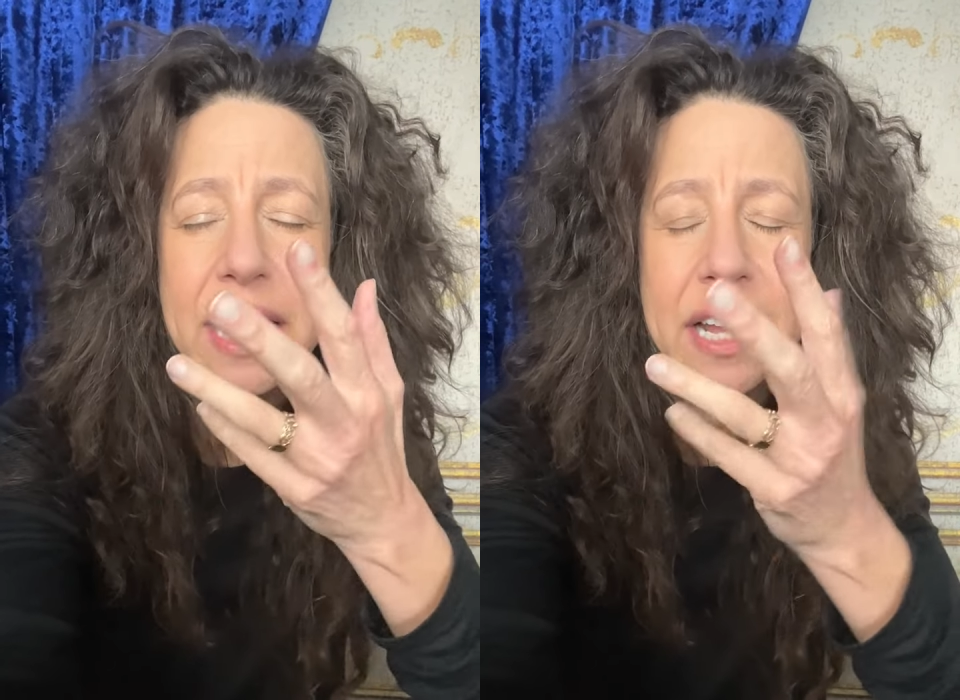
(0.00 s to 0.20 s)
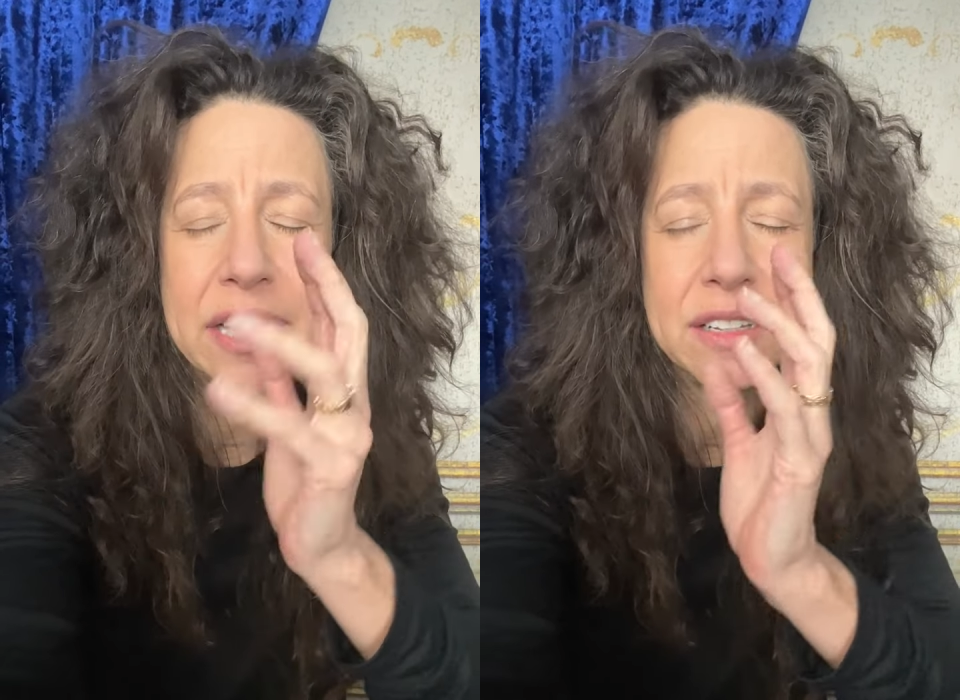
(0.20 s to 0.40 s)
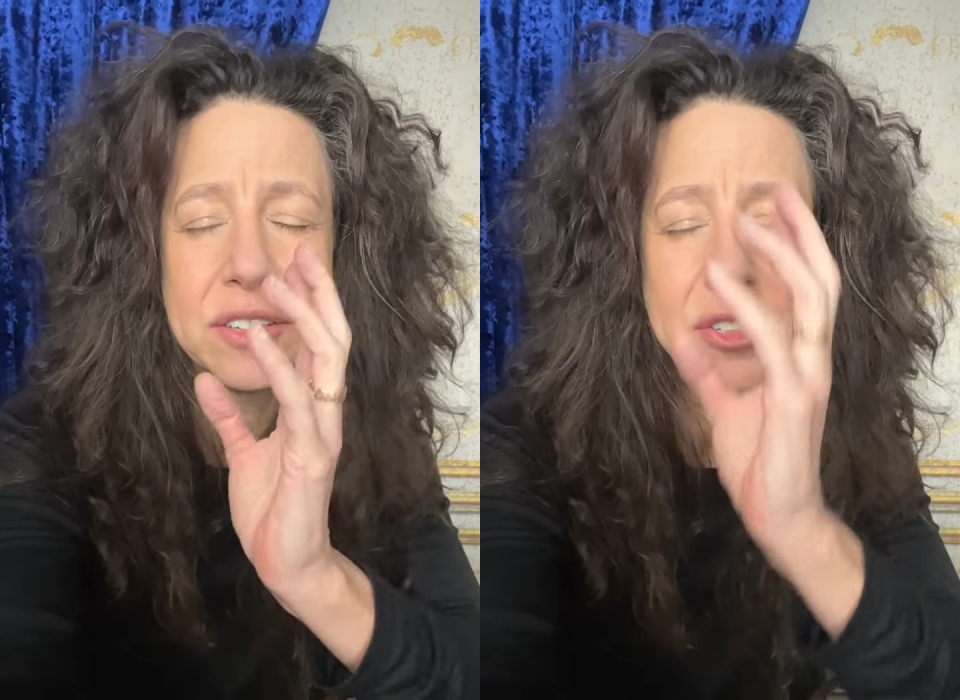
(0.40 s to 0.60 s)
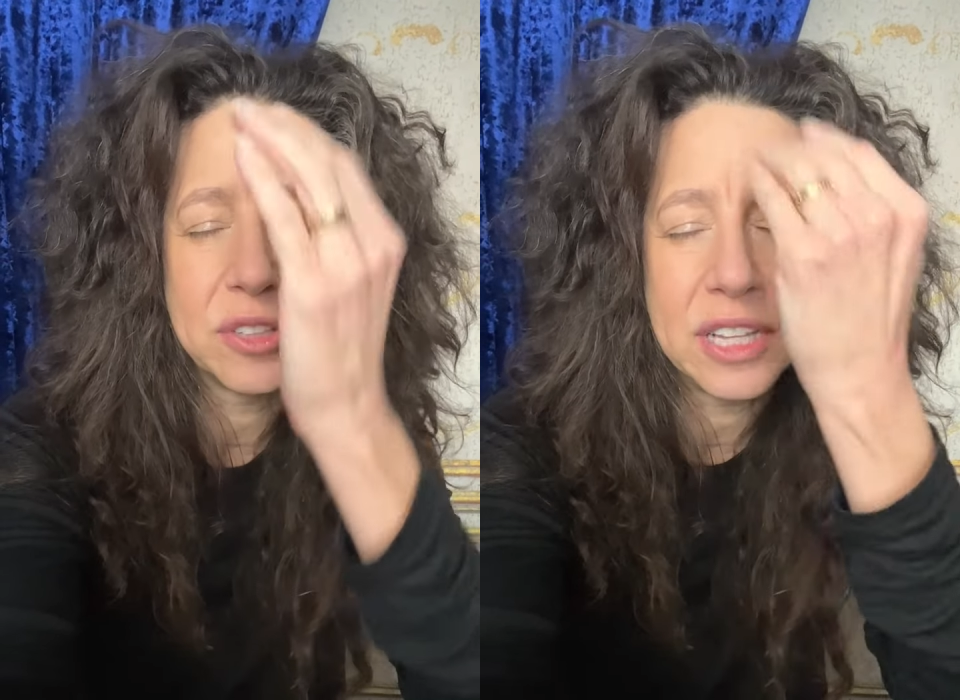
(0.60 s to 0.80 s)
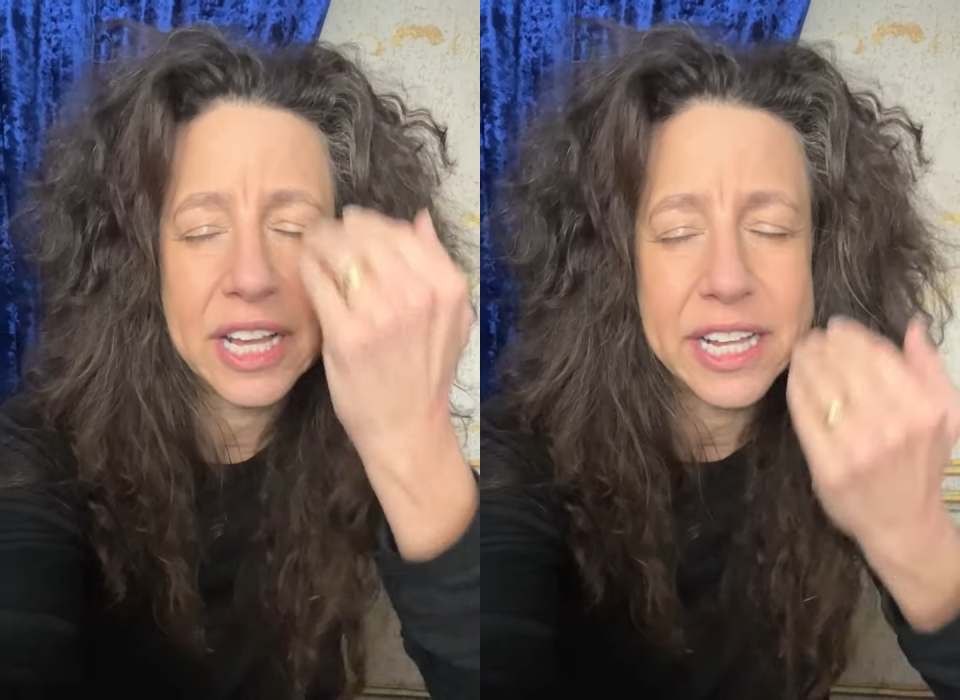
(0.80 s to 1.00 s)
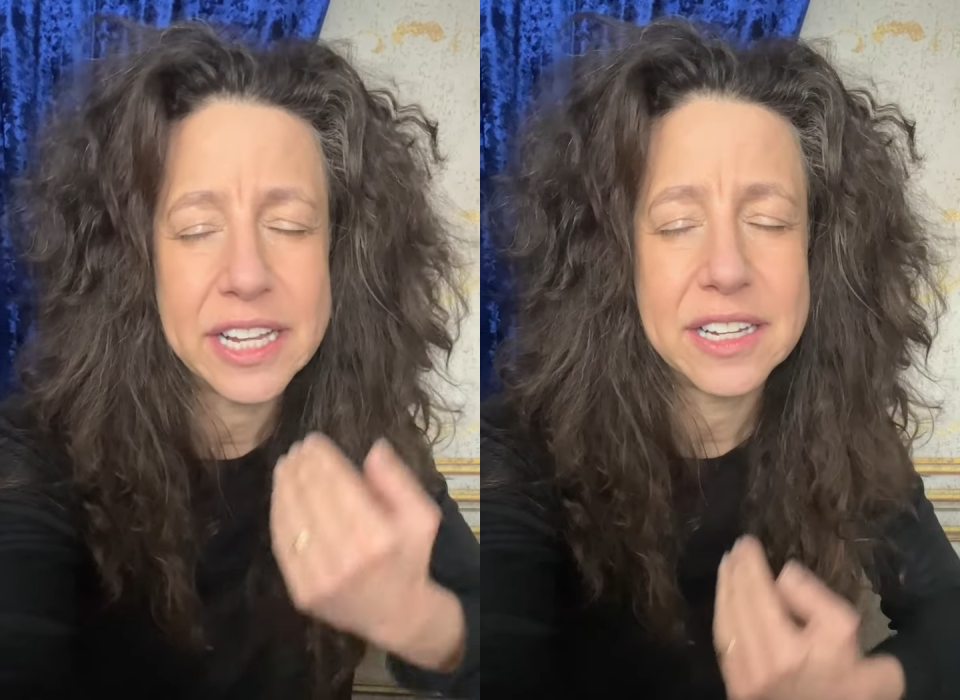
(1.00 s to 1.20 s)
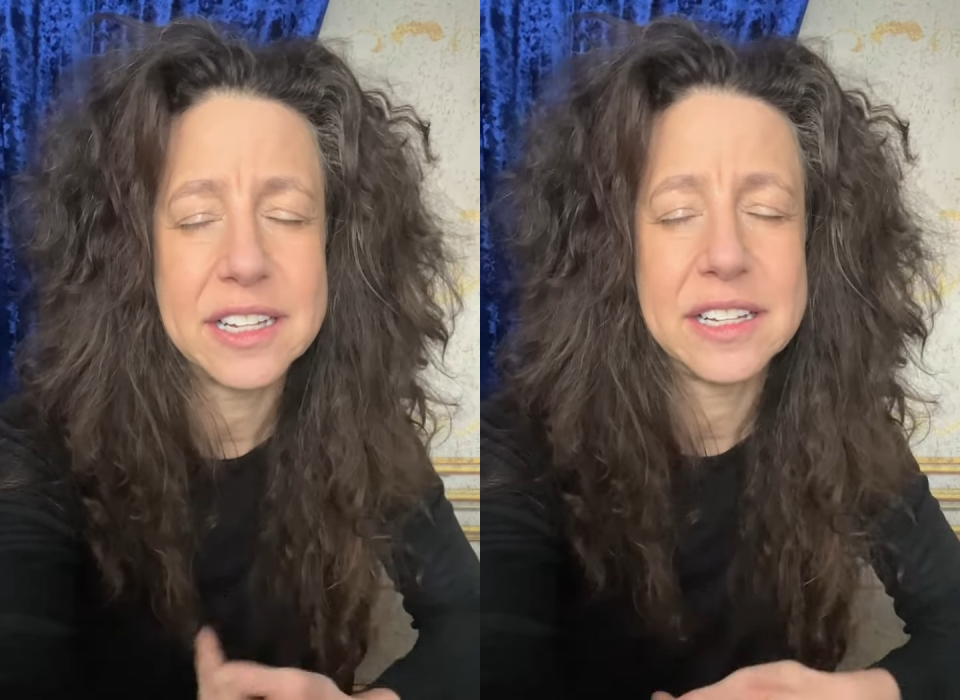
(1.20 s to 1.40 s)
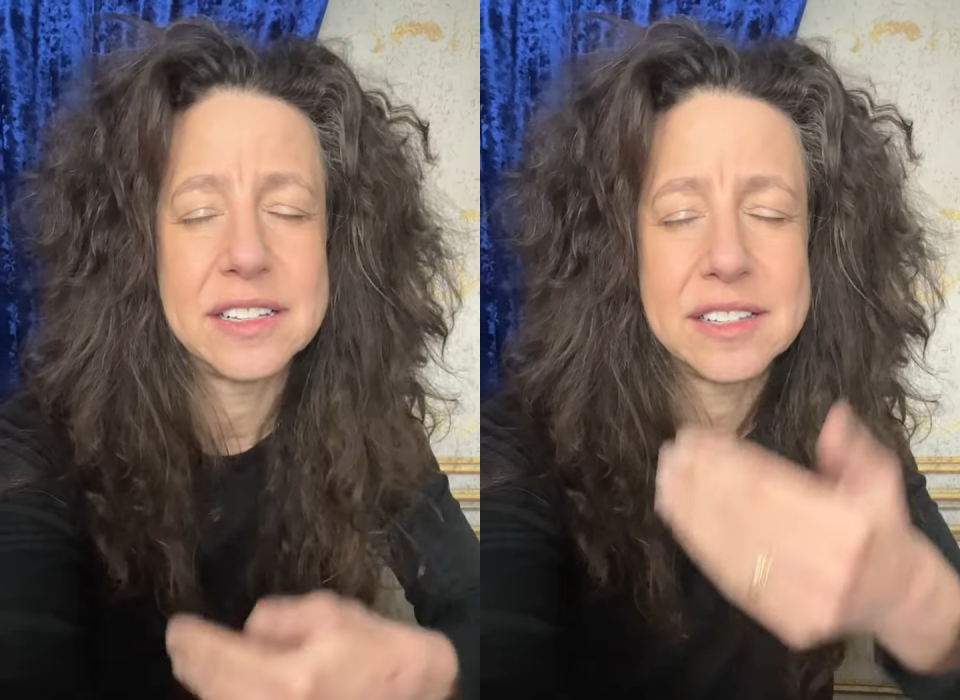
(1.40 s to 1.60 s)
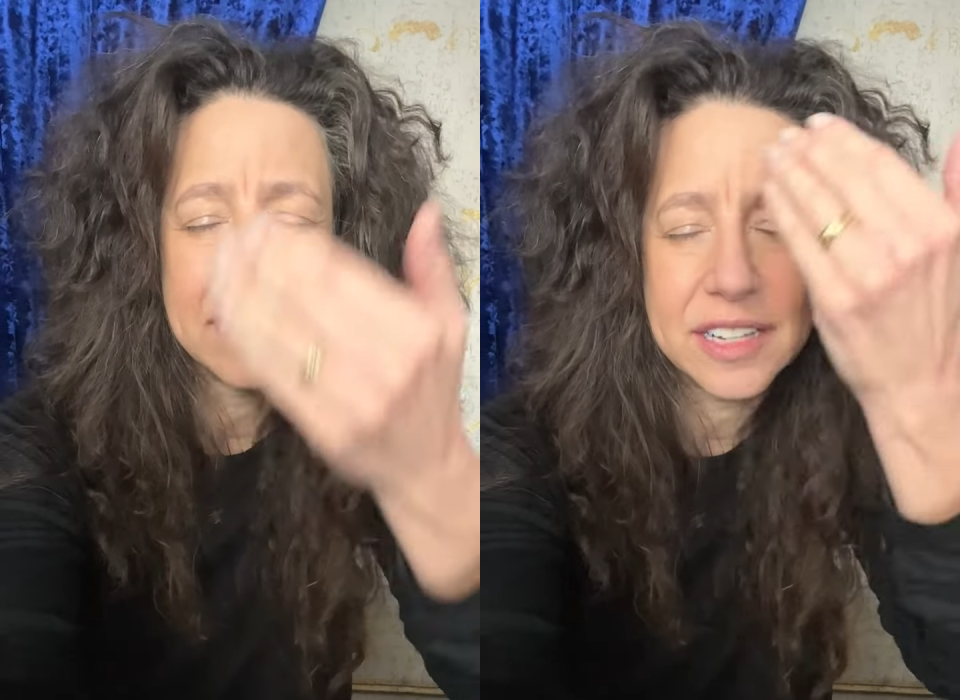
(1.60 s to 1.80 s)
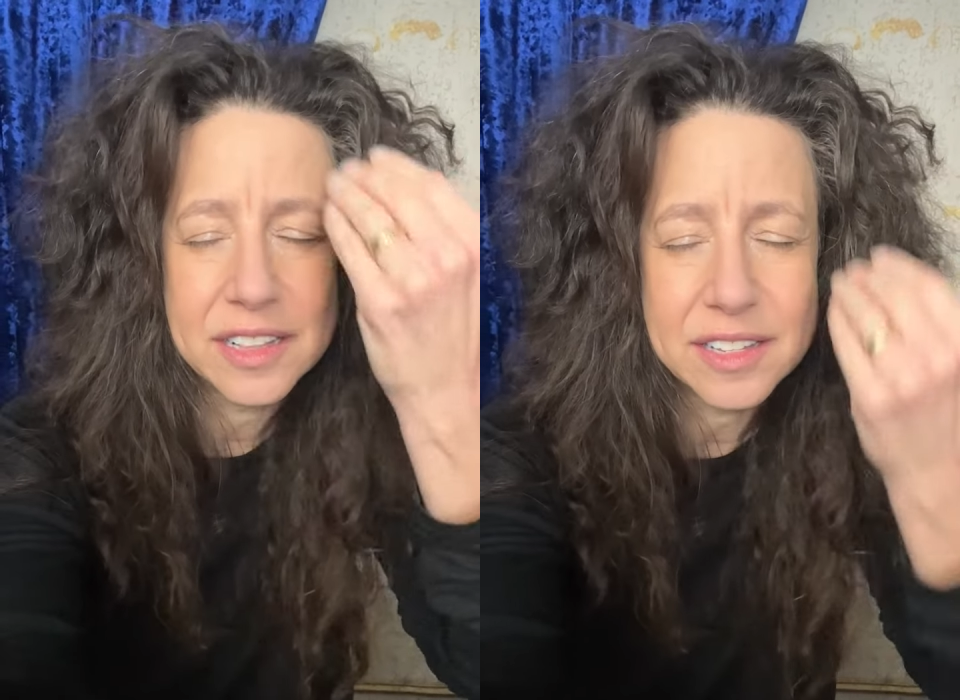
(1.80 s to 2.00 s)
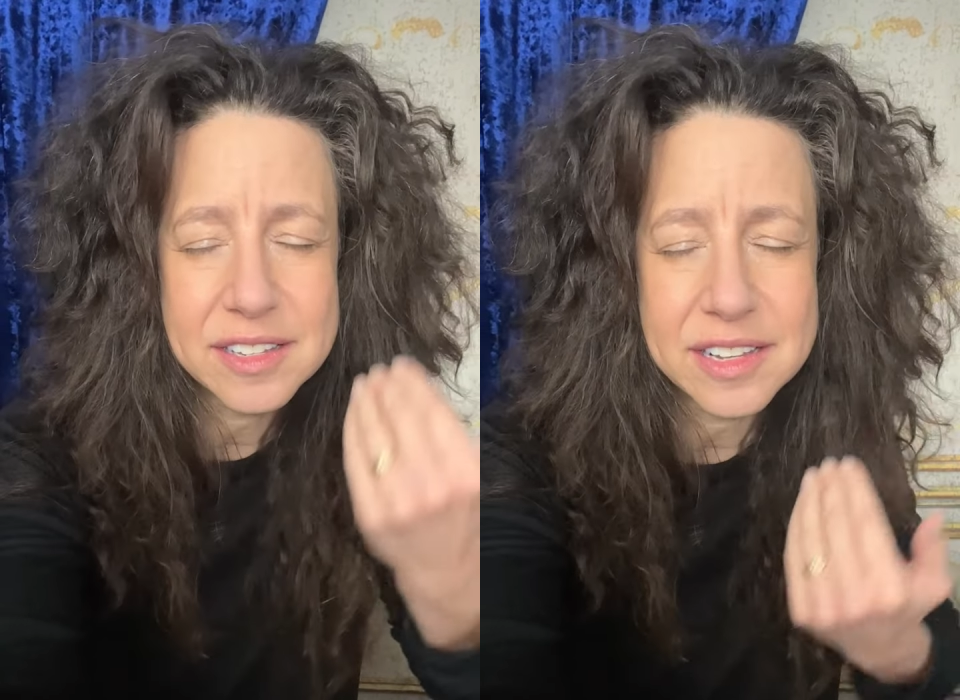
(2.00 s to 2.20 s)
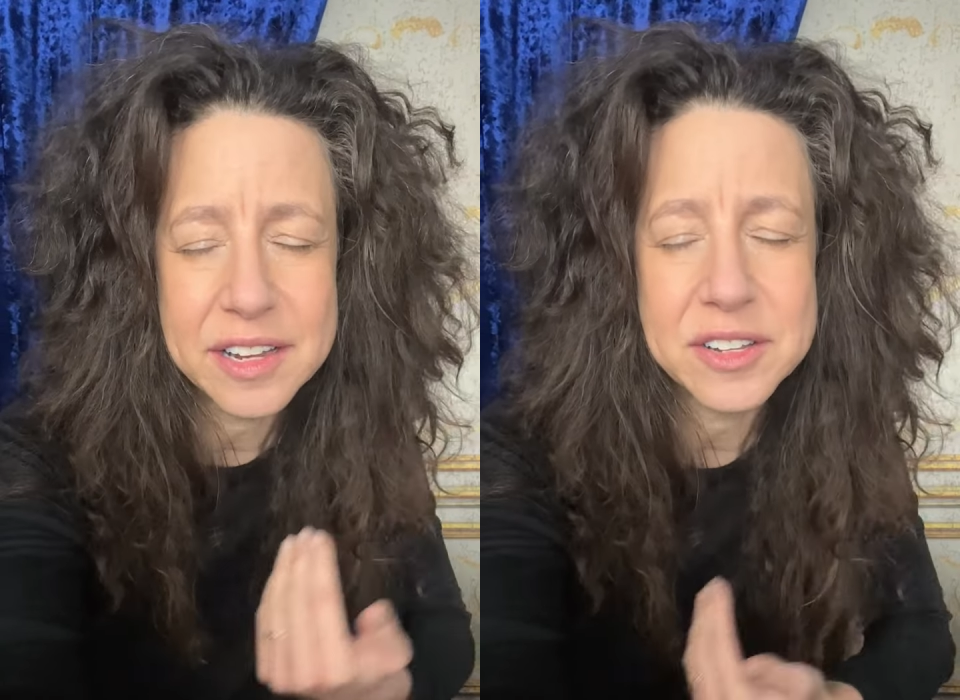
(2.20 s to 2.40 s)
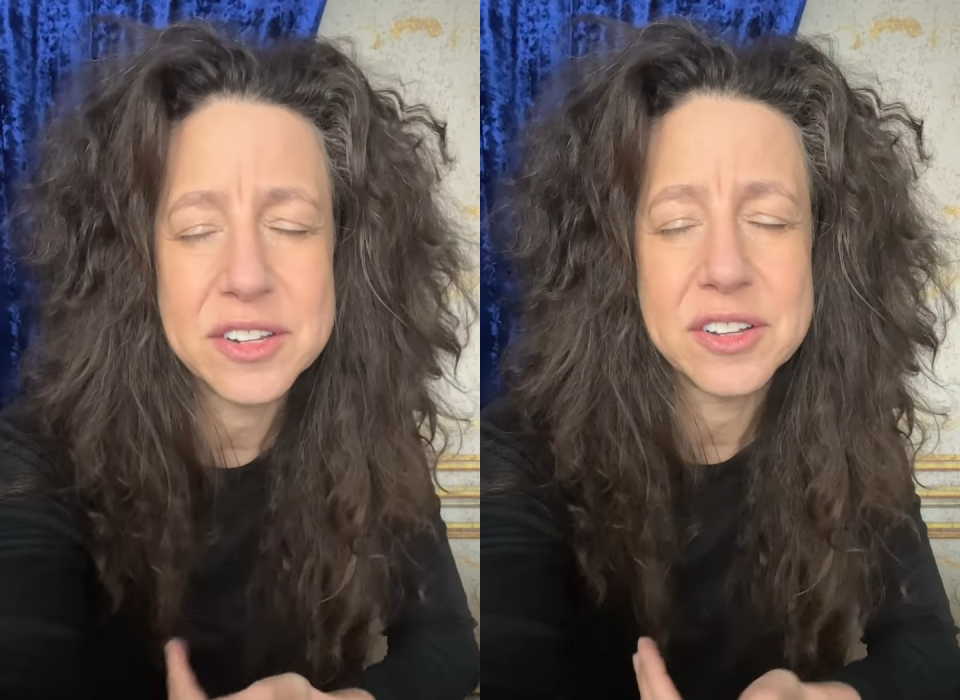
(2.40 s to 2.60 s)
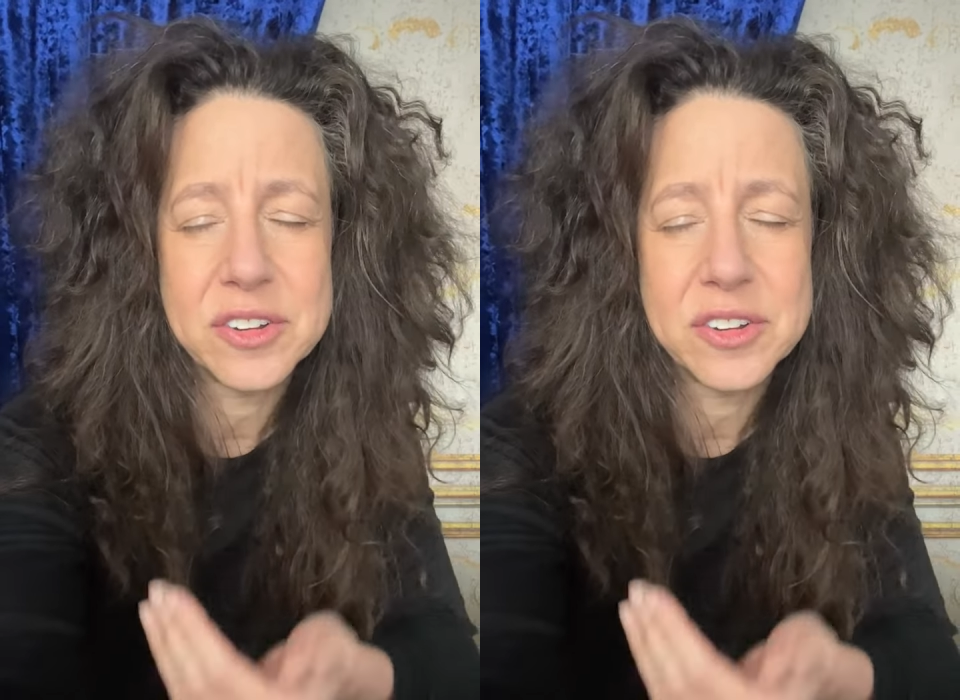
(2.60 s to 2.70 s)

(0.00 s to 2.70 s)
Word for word: and your light is in the center.